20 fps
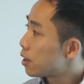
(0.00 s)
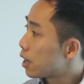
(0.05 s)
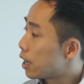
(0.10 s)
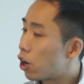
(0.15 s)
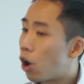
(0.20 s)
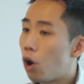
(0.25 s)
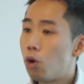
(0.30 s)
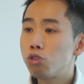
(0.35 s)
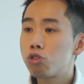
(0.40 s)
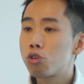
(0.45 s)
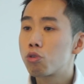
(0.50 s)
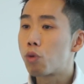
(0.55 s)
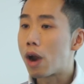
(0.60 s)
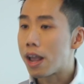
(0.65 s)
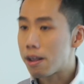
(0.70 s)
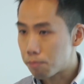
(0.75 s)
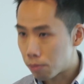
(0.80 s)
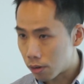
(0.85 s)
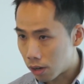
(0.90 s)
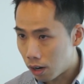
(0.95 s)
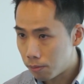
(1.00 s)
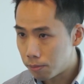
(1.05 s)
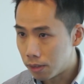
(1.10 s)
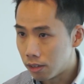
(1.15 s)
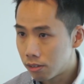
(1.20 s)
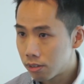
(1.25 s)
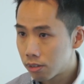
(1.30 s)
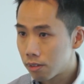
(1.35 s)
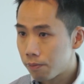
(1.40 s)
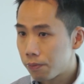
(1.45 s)
it holds great
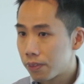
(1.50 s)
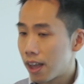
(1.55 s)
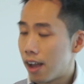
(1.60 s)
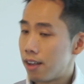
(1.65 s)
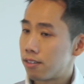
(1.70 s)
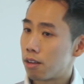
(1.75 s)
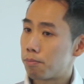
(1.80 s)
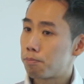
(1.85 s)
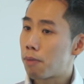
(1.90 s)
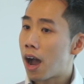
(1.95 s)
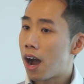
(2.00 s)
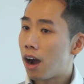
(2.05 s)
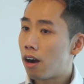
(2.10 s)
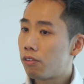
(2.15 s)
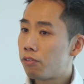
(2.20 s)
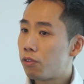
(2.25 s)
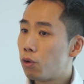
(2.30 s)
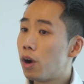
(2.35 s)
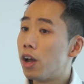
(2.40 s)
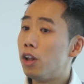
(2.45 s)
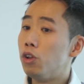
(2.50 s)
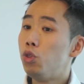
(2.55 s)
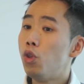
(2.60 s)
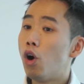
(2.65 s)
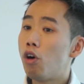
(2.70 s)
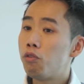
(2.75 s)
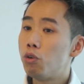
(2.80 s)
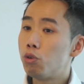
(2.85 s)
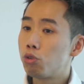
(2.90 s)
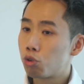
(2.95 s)
promise as a powerful and
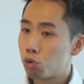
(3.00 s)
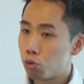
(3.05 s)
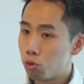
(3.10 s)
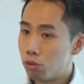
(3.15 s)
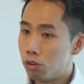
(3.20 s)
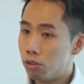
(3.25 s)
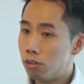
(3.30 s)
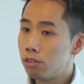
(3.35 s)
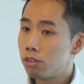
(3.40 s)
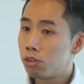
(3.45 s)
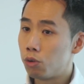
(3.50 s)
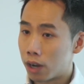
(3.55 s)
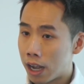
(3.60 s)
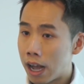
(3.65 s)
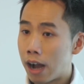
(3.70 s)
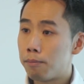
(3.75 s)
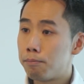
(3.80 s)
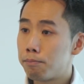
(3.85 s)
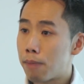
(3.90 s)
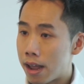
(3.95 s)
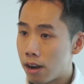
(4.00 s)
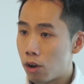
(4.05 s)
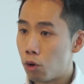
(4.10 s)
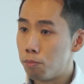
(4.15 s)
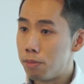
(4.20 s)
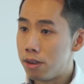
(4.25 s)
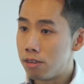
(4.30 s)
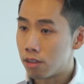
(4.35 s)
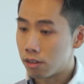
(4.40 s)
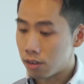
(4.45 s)
novel tool to combat
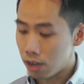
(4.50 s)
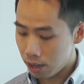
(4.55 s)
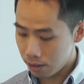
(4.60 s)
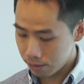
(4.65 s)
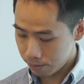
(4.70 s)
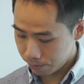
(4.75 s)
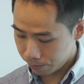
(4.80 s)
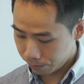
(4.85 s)
obesity.